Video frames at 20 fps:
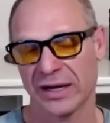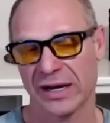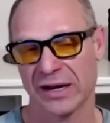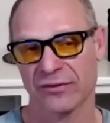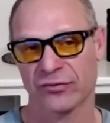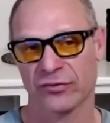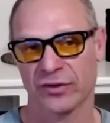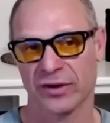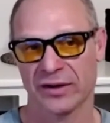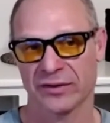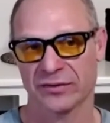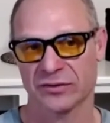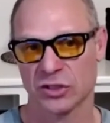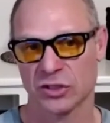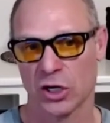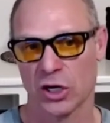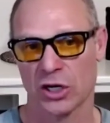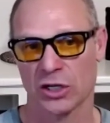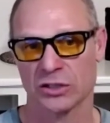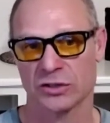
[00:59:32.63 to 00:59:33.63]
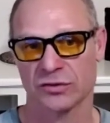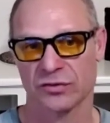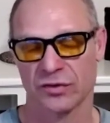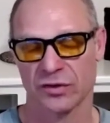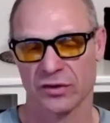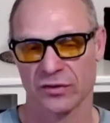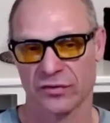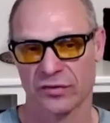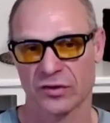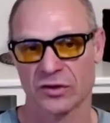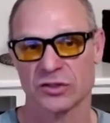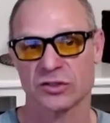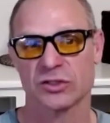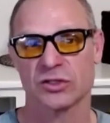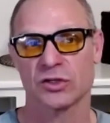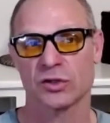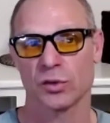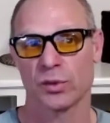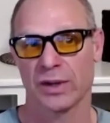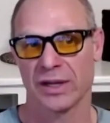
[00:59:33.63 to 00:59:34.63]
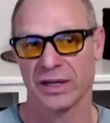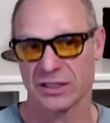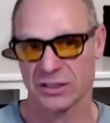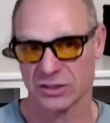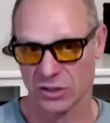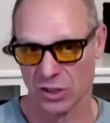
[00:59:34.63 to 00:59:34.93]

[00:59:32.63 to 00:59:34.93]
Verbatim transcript: it free of charge for the first two weeks